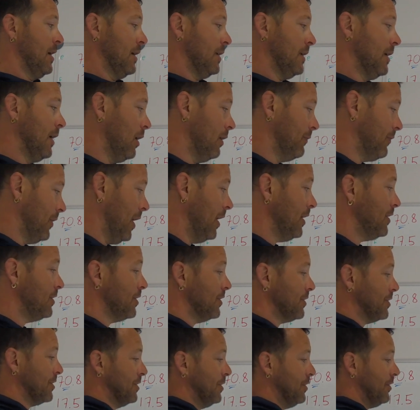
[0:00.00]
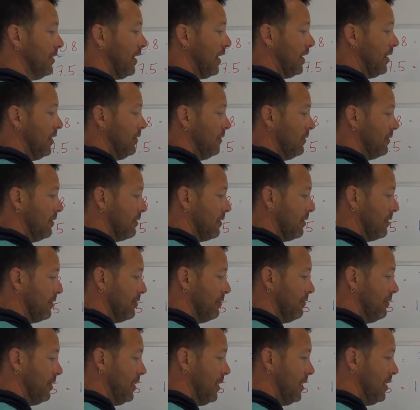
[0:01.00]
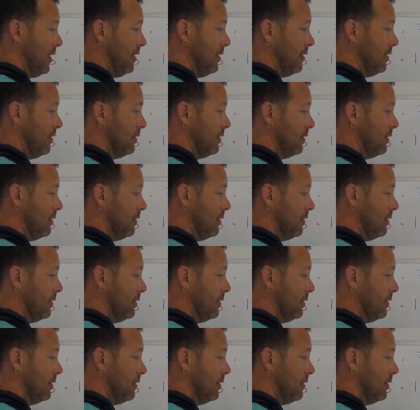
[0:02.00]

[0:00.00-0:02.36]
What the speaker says: Now if I just took out the 3